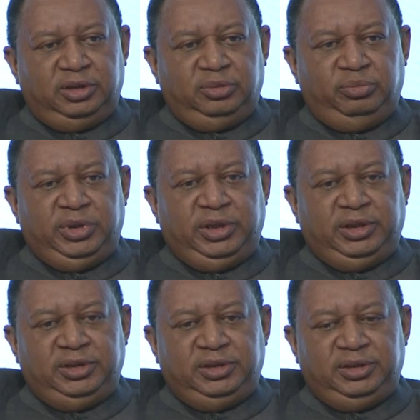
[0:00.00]

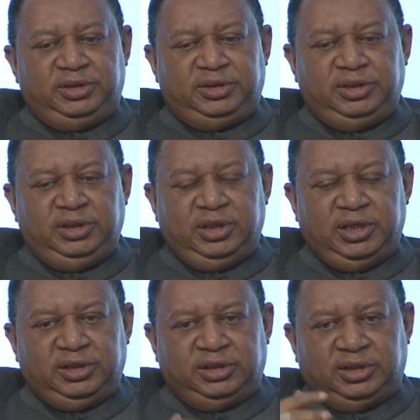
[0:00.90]
may see
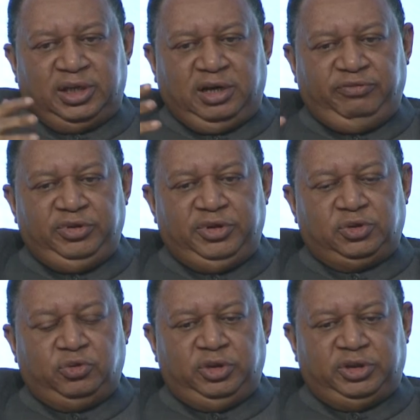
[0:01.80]
us having this
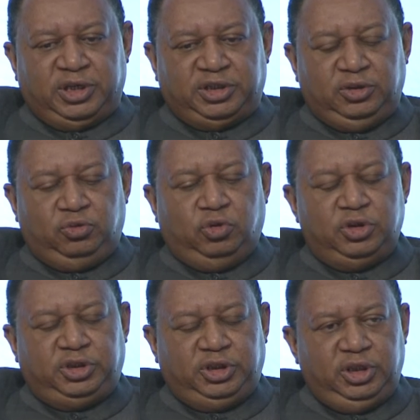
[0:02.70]
contraction
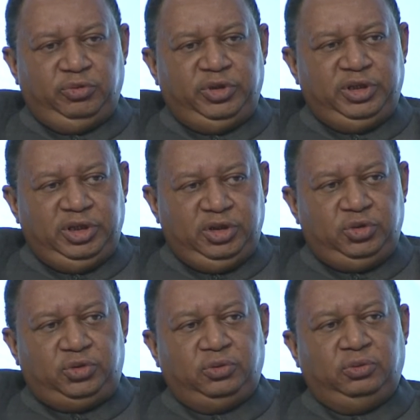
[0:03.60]
continuing
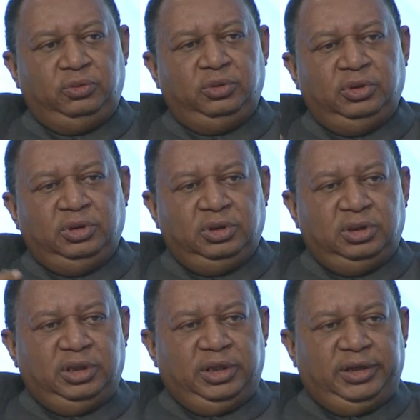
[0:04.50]
into
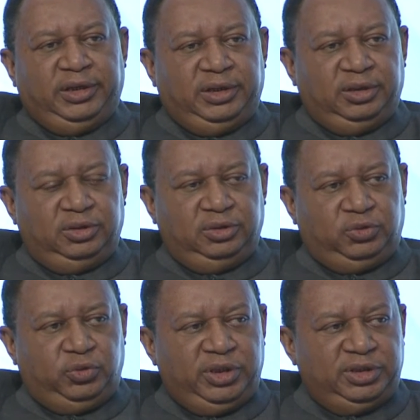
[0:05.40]

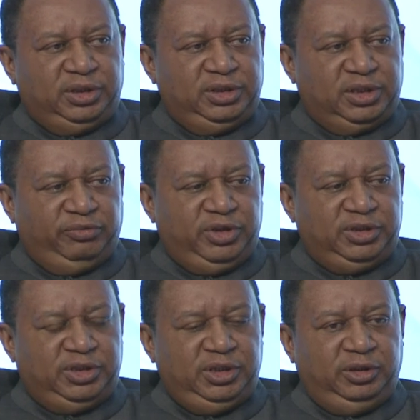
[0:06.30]

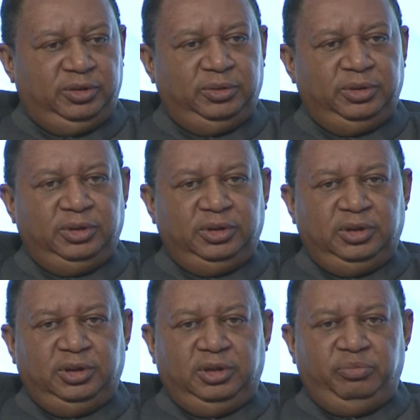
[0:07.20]
2017,
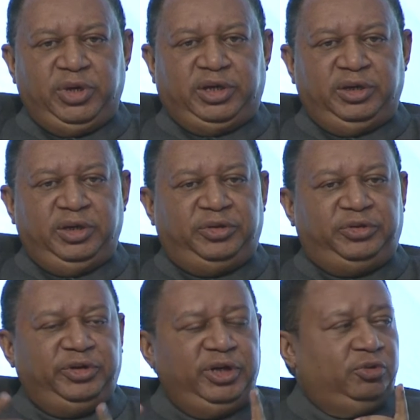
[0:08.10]
making it
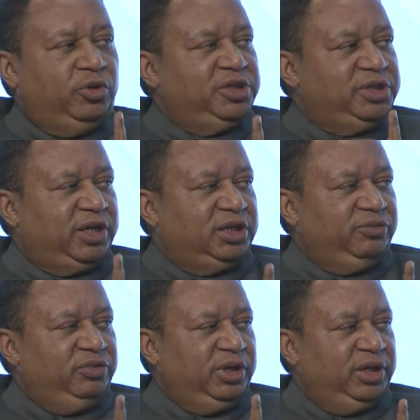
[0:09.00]
three
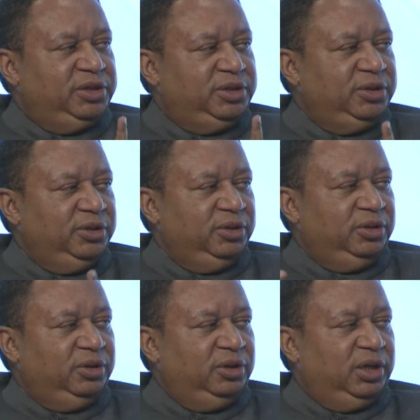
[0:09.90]
consecutive years
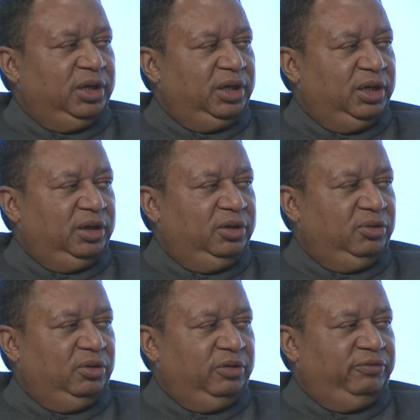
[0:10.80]

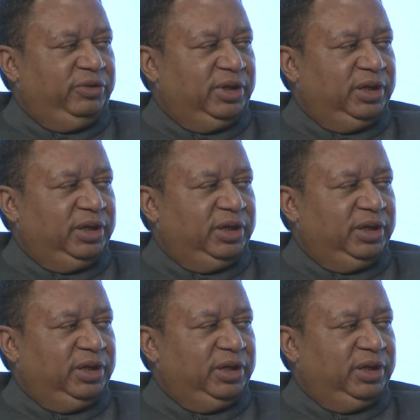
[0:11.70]
of